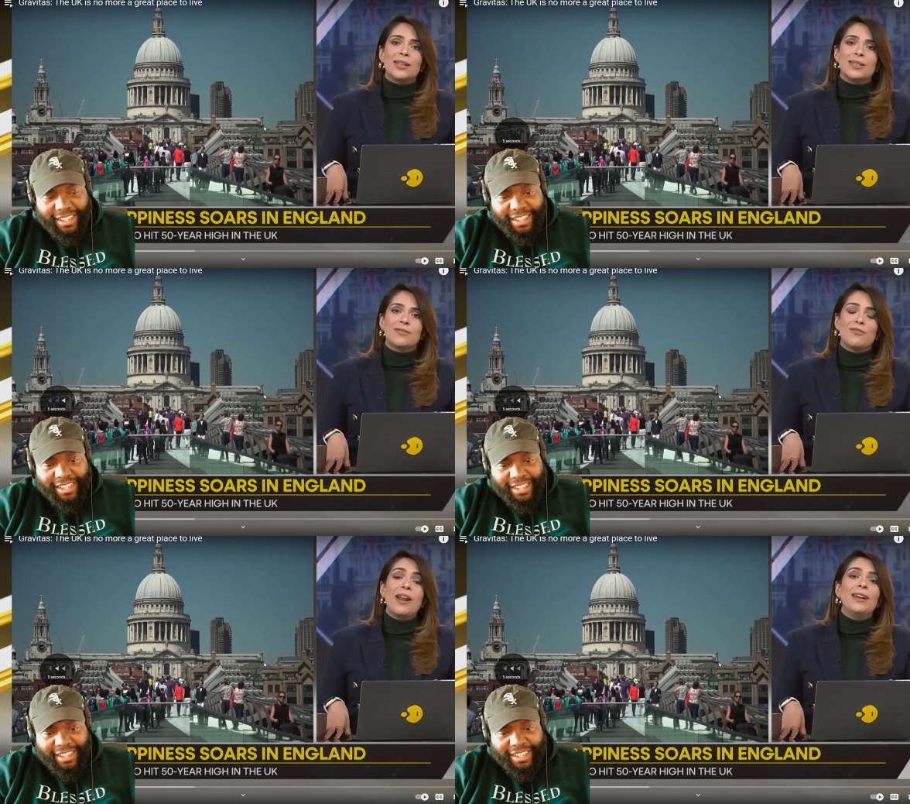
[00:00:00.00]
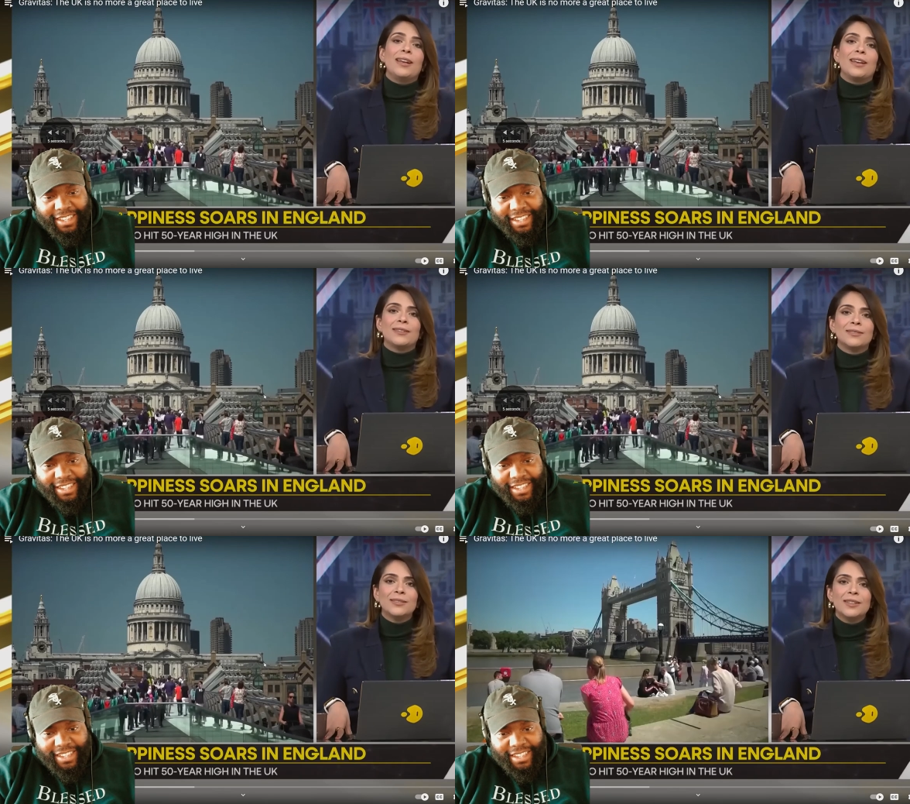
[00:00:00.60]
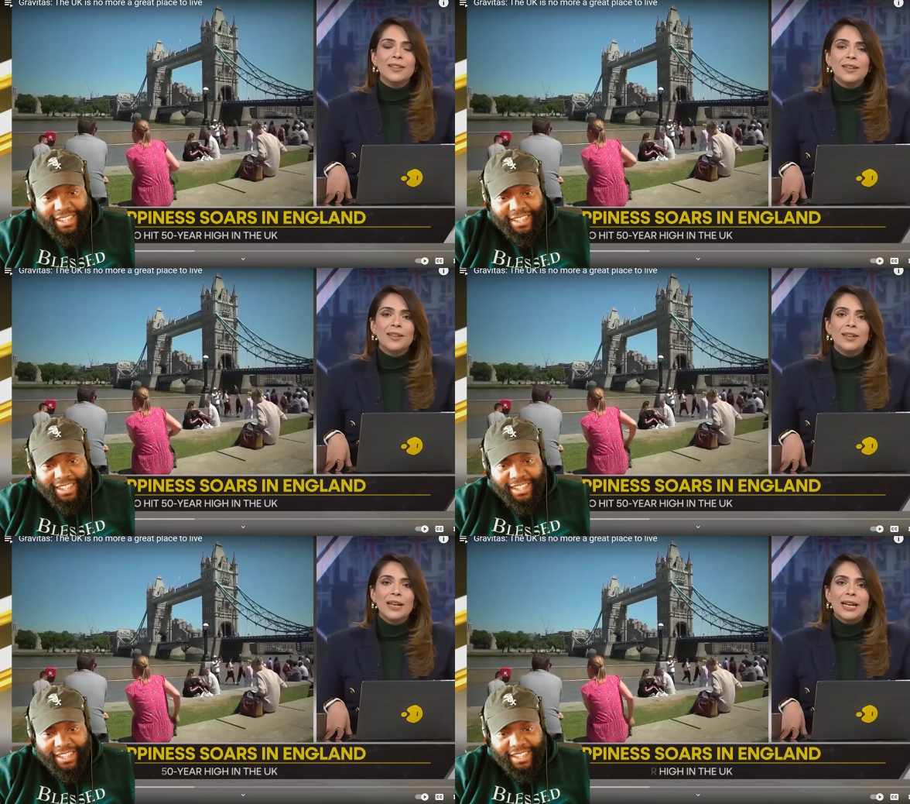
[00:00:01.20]
Speaker 1: friendly.
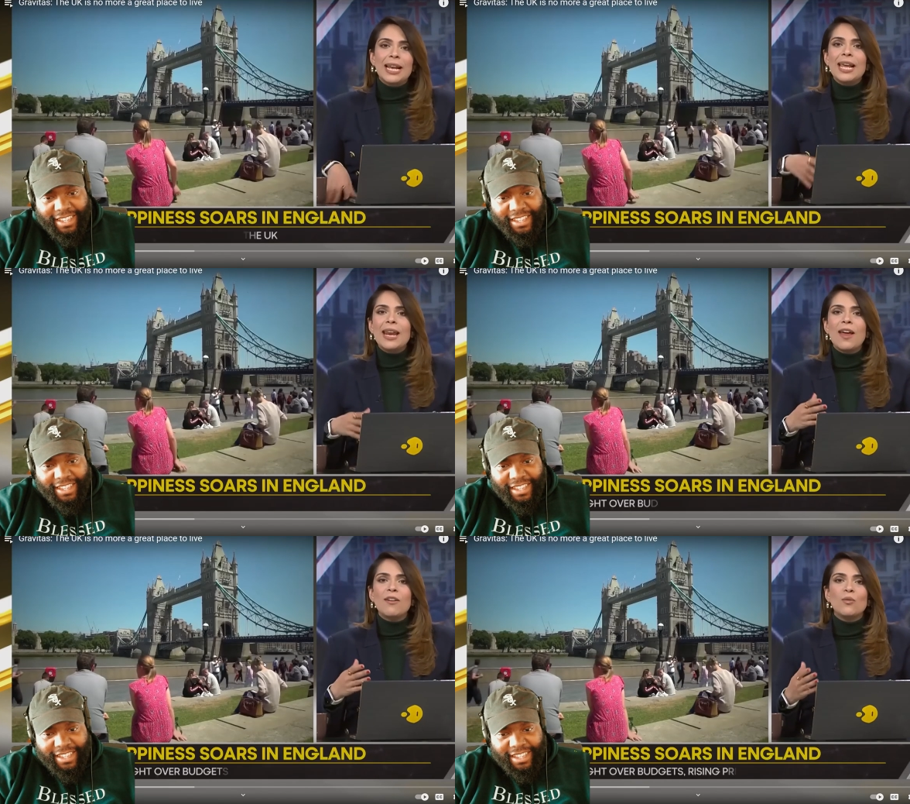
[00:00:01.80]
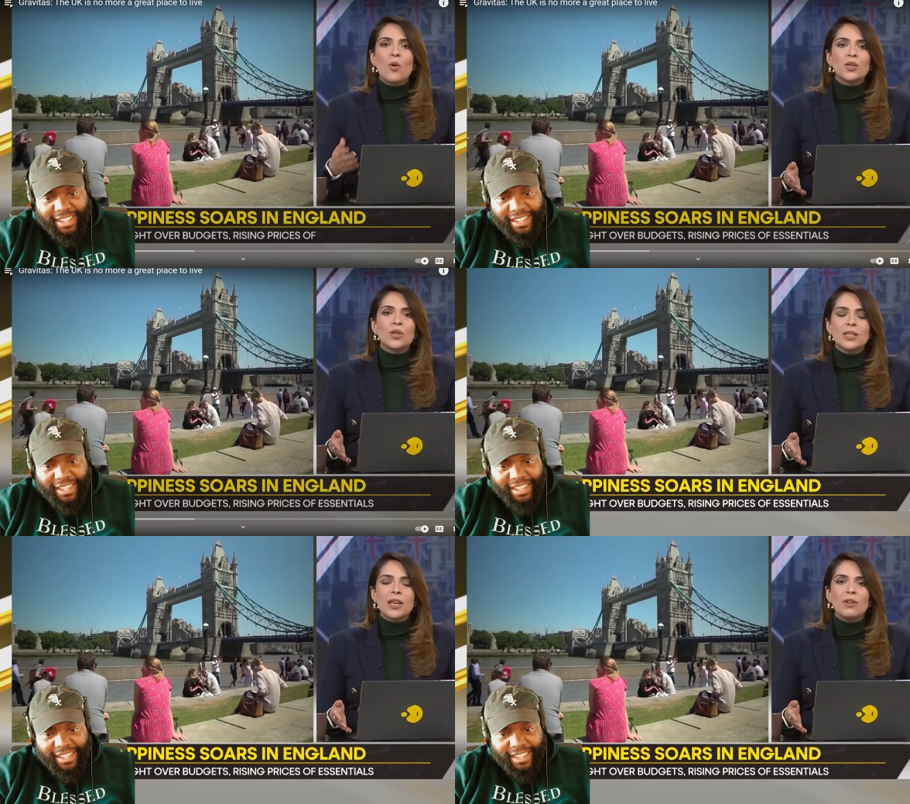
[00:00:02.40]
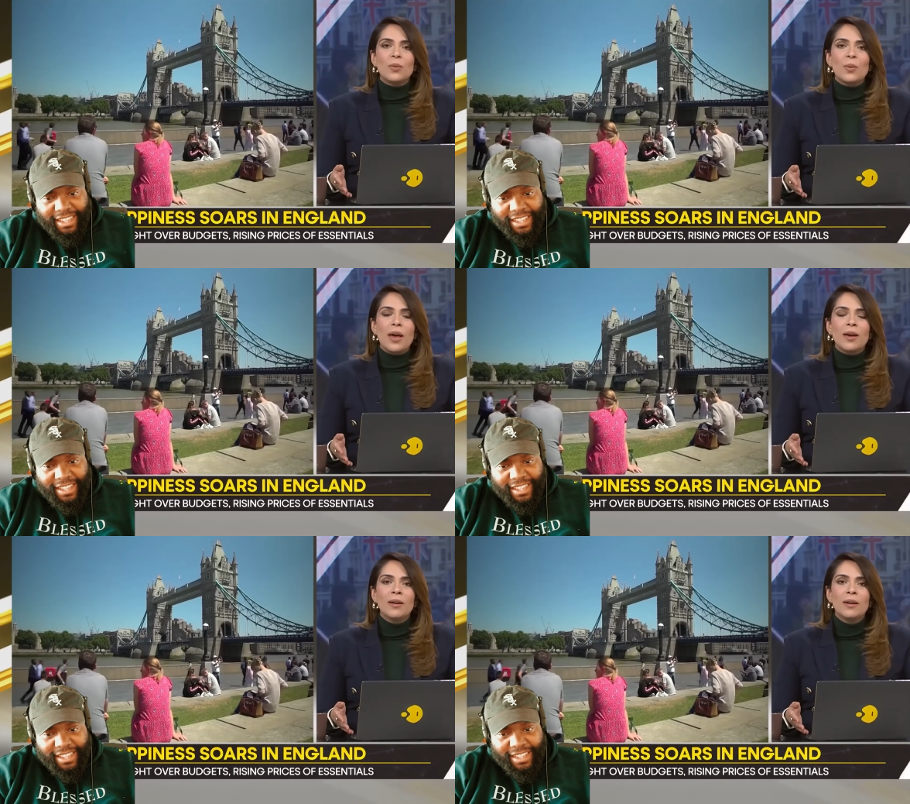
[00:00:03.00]
Clean air and water was everywhere.